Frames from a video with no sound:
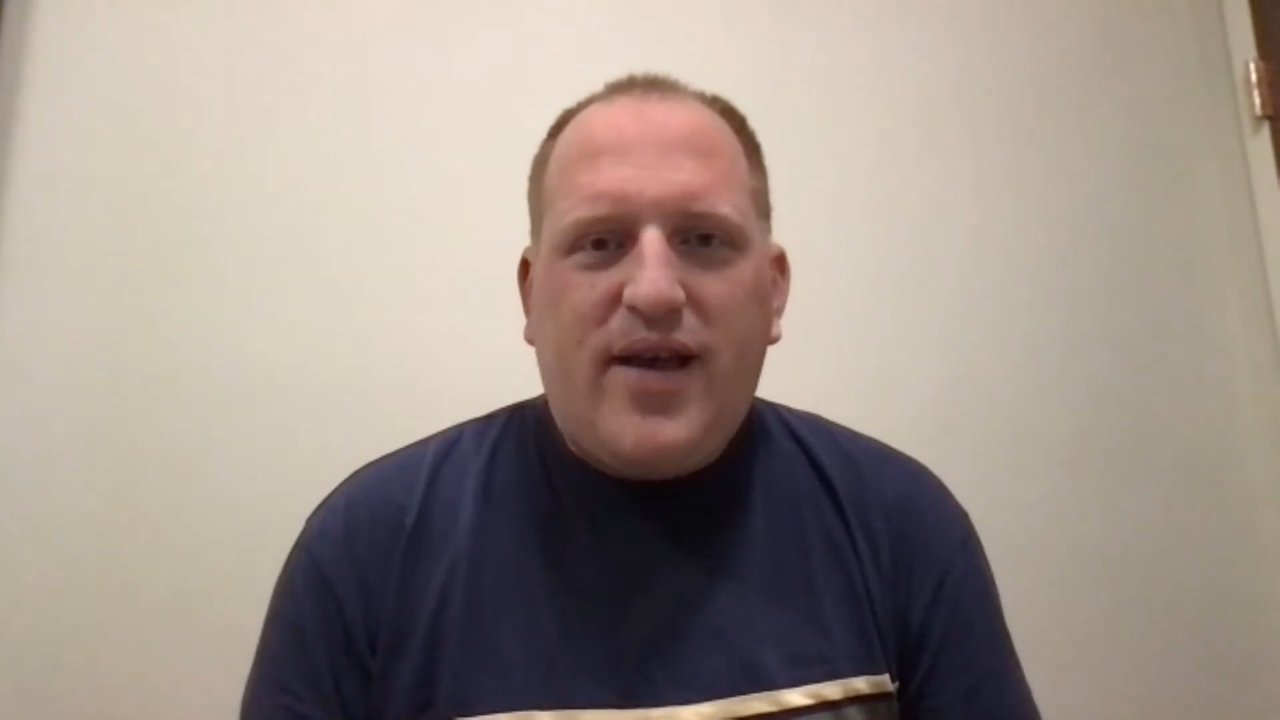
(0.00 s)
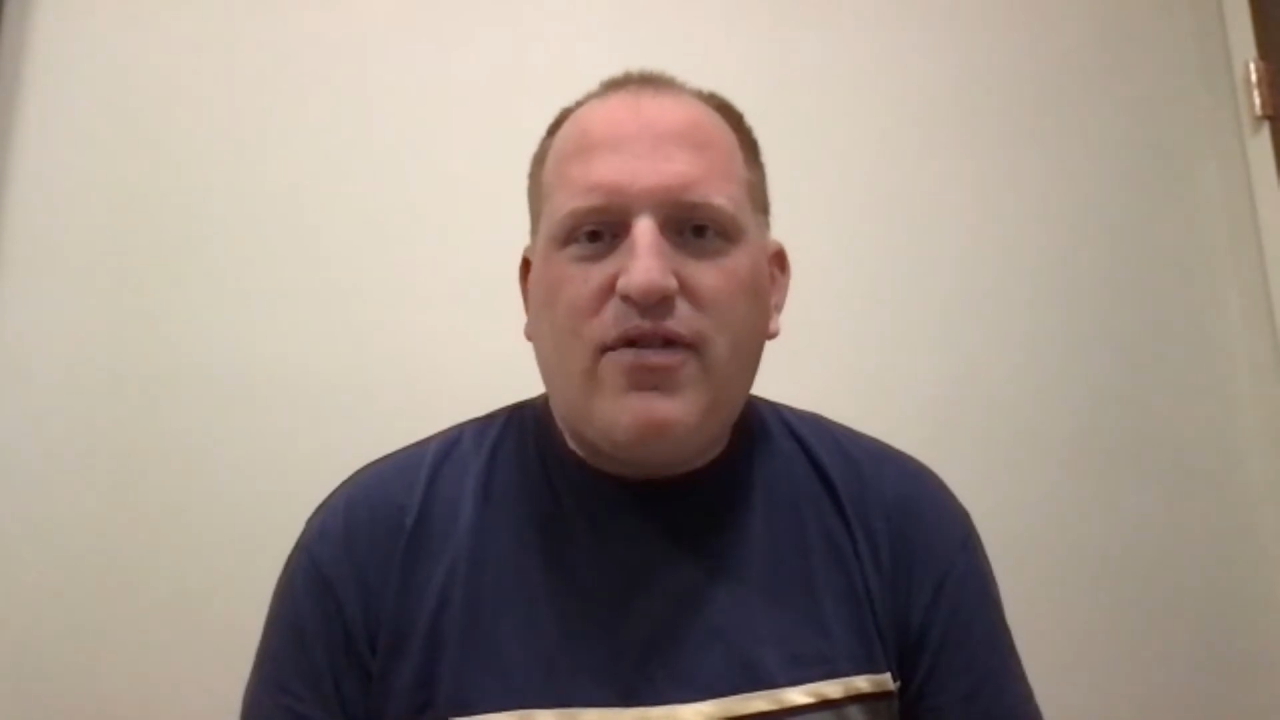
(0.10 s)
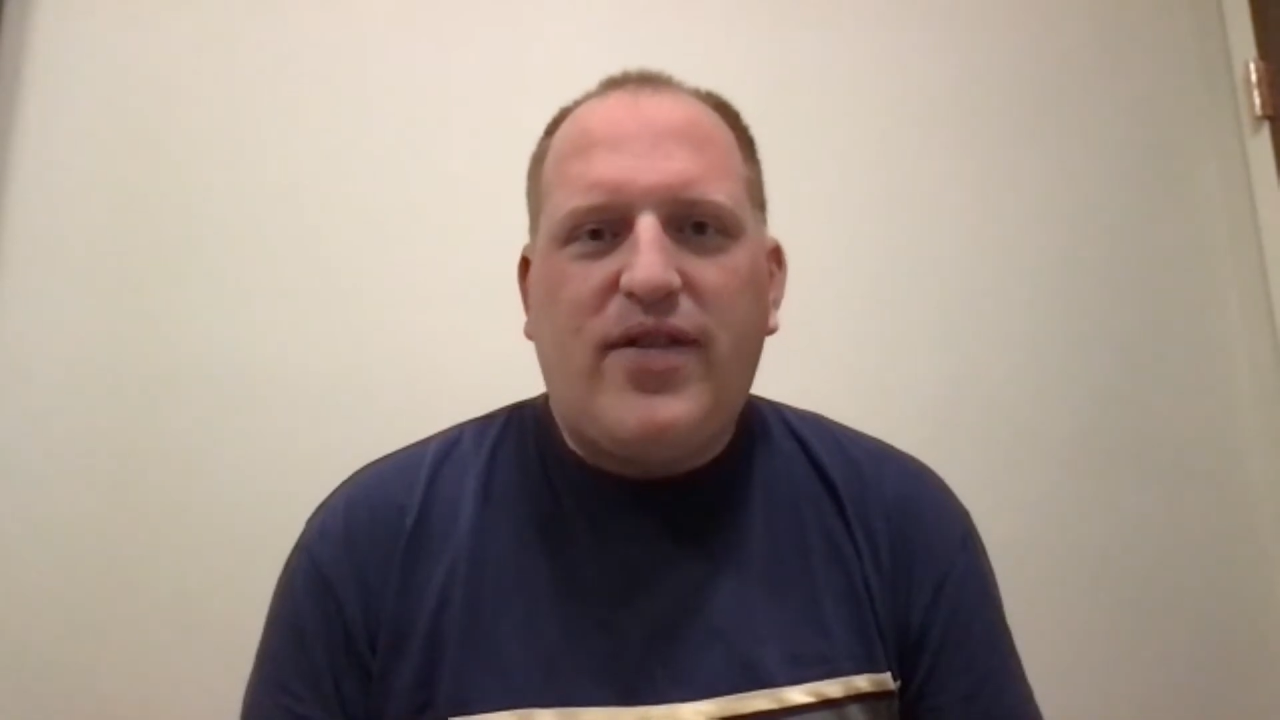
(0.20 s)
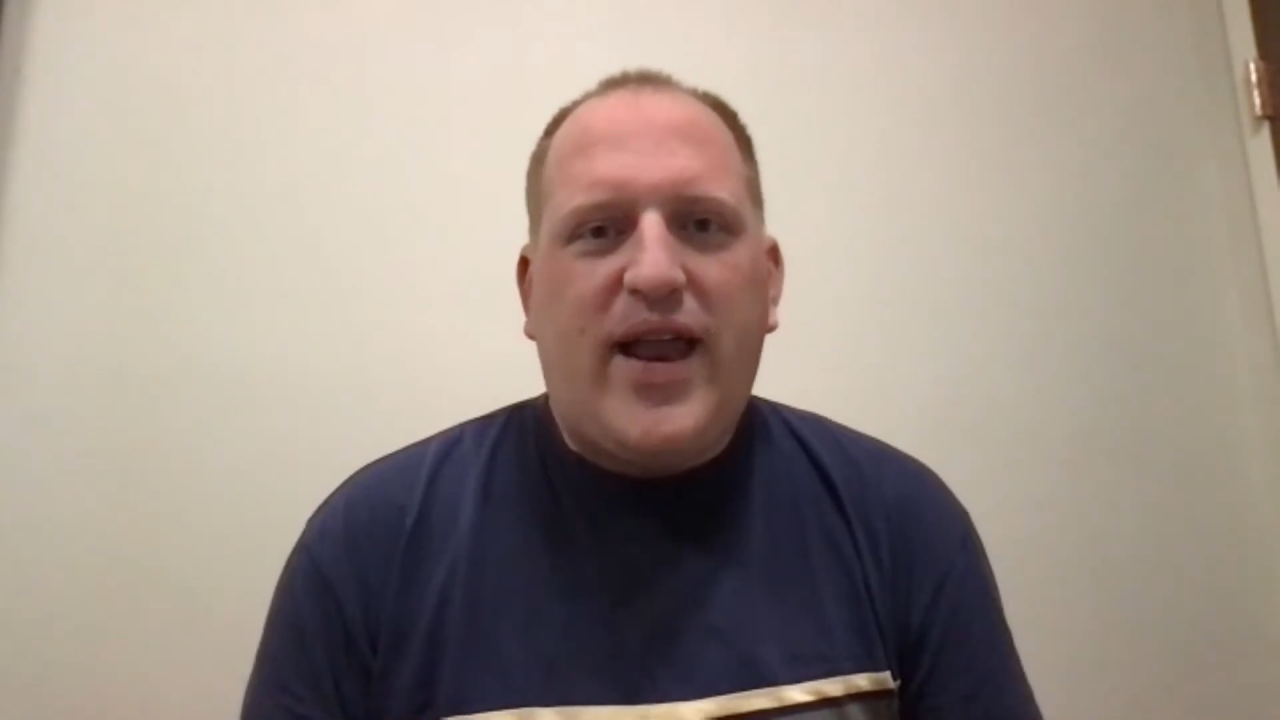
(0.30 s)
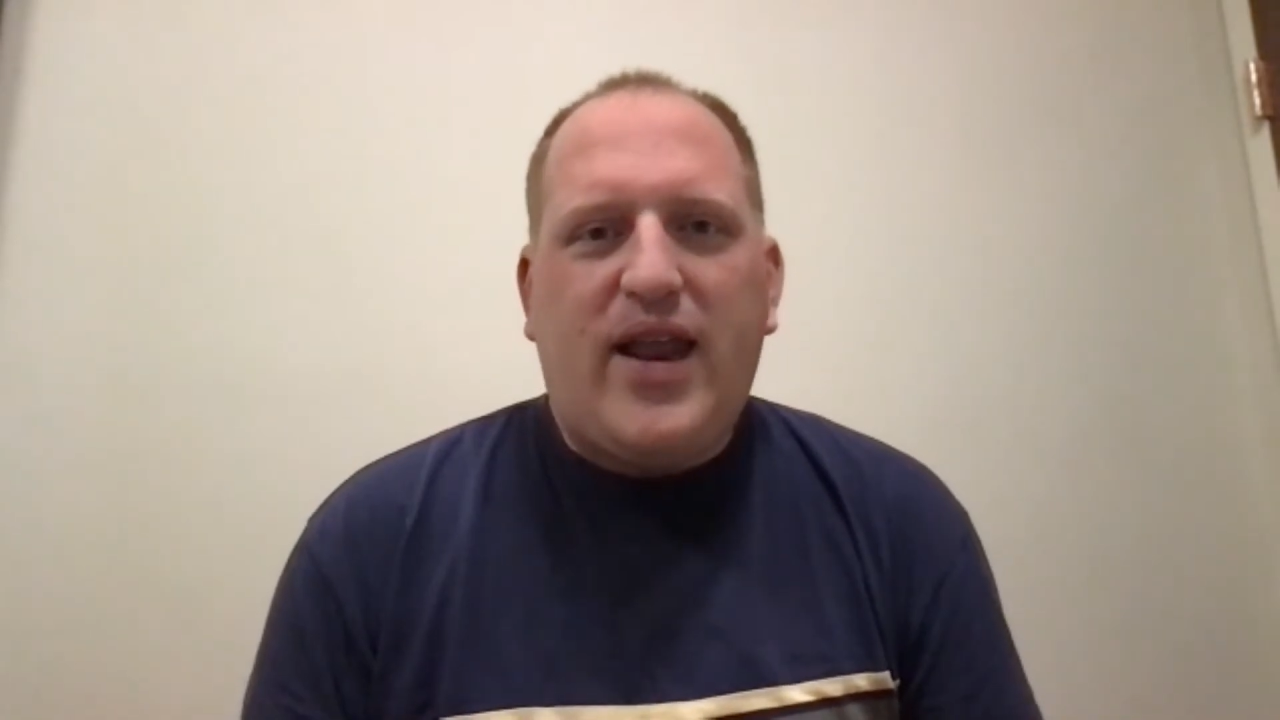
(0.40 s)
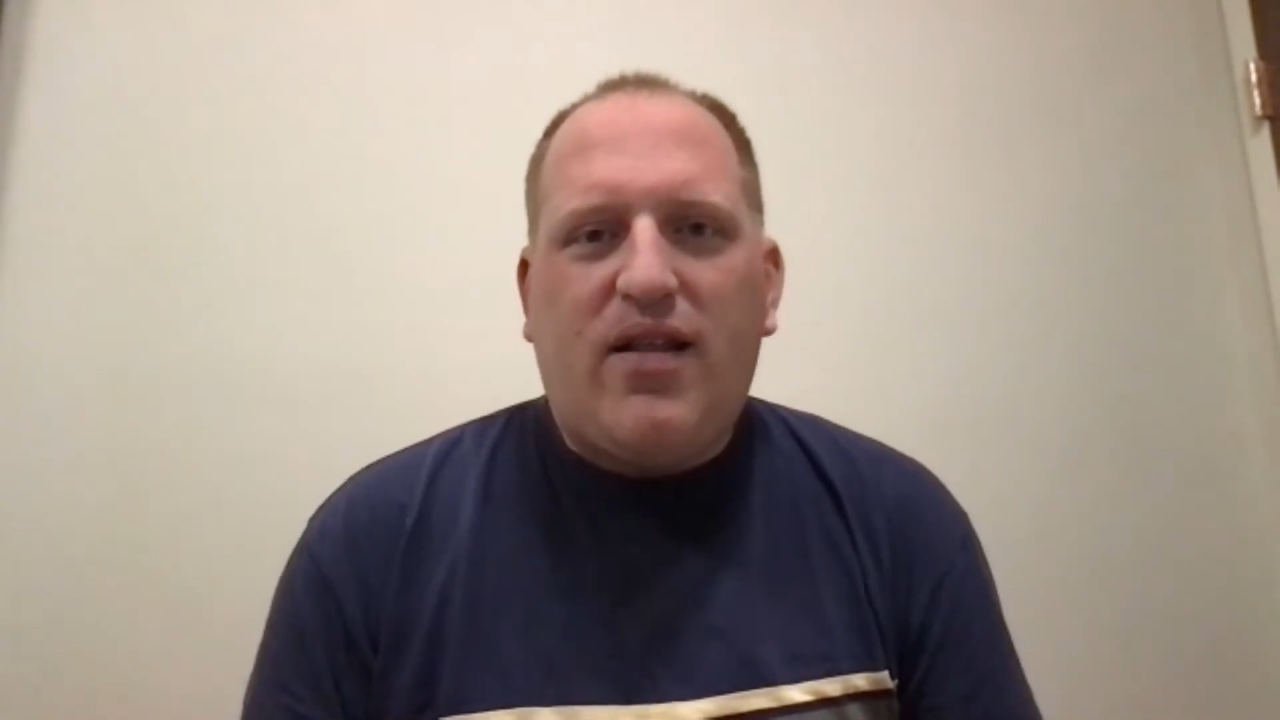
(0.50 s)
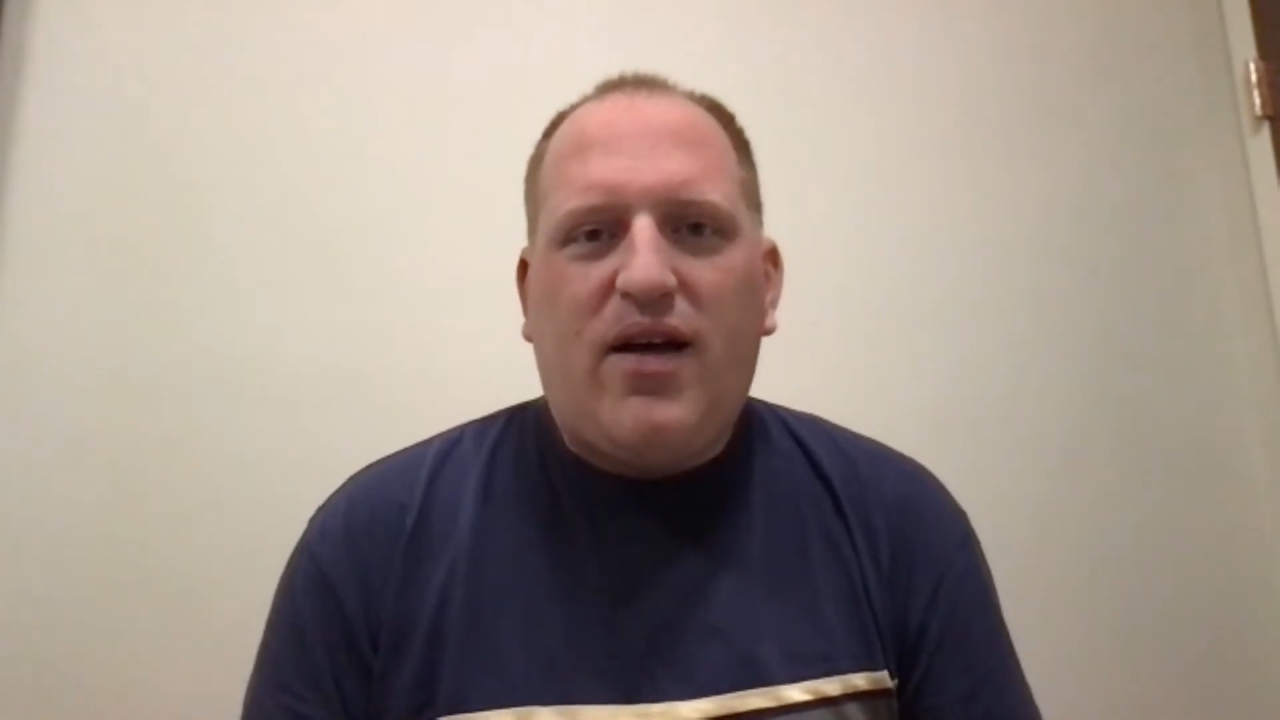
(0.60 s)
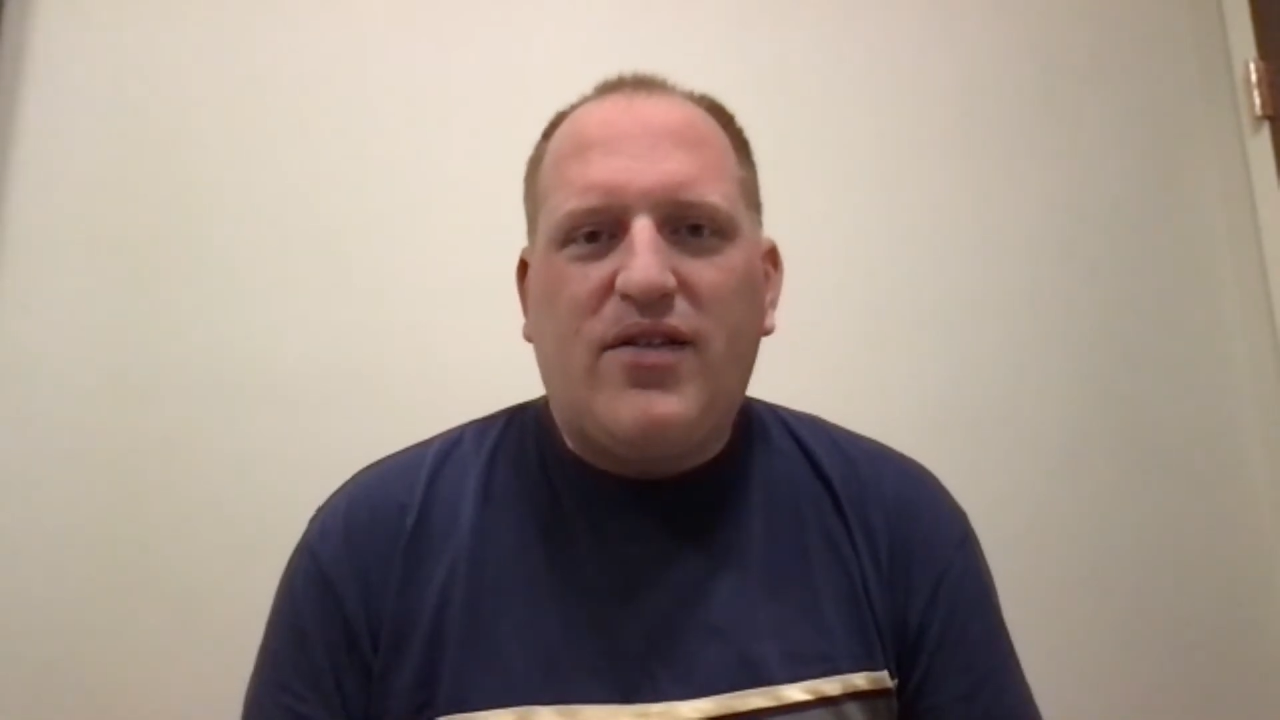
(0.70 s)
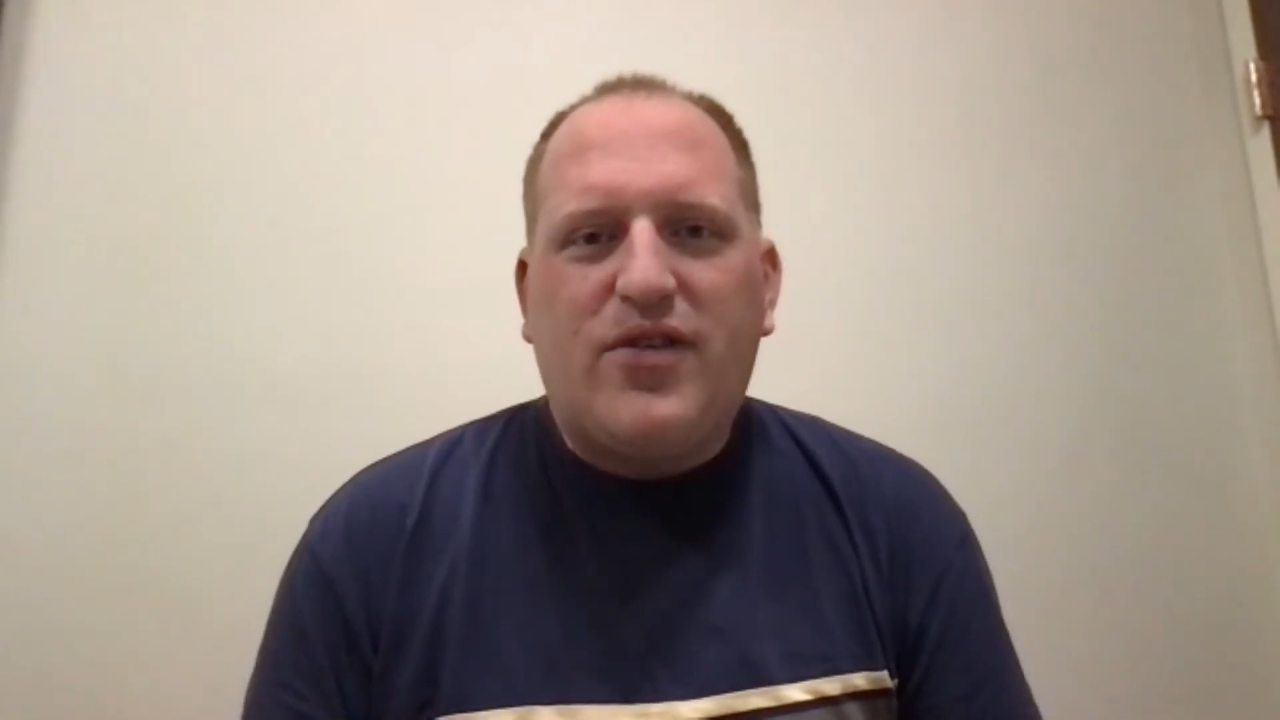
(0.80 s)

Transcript: cover that at a lot of